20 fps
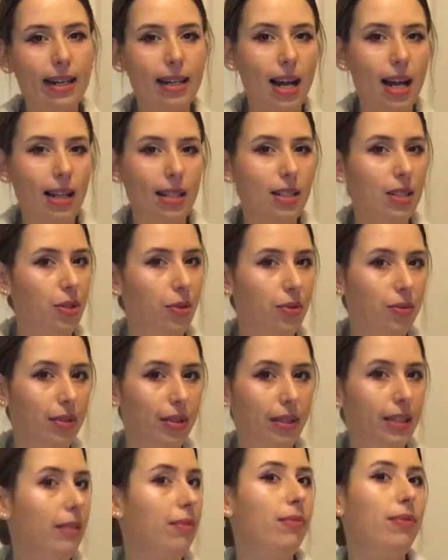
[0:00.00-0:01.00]
colours look
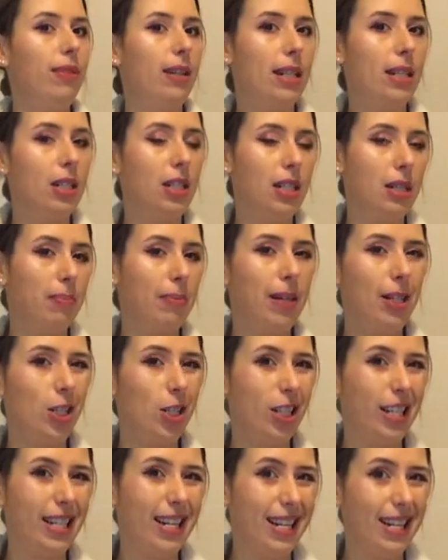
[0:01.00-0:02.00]
really fresh,
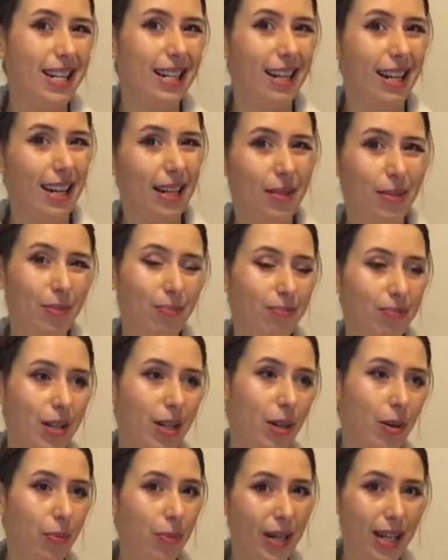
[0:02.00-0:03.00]
especially in like, you
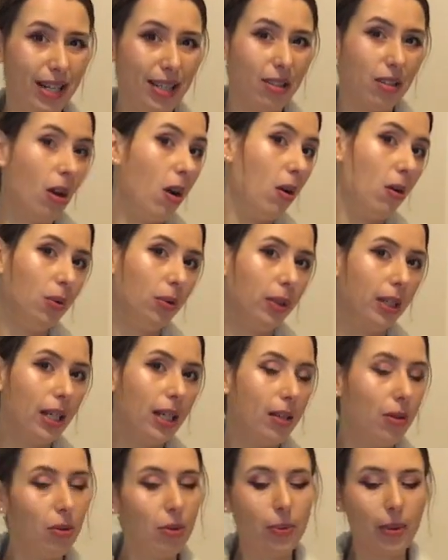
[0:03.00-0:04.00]
know, when it's
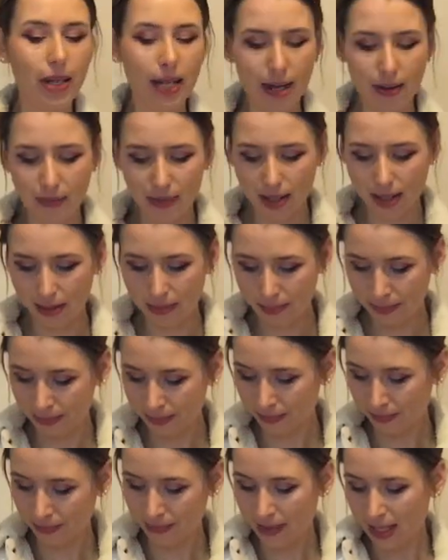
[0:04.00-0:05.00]
colder or whatever.
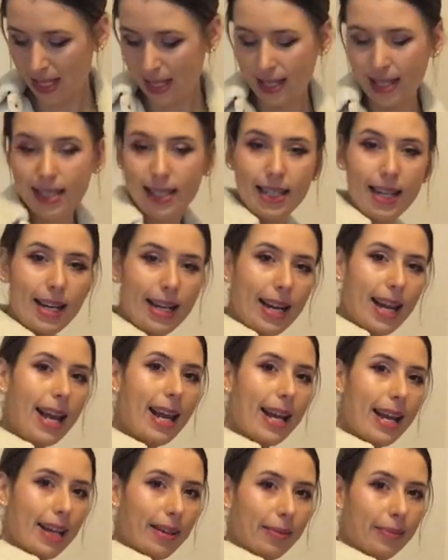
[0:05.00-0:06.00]
So
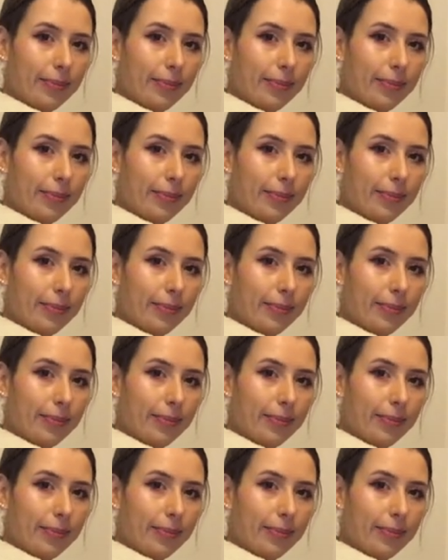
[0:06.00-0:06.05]
yeah,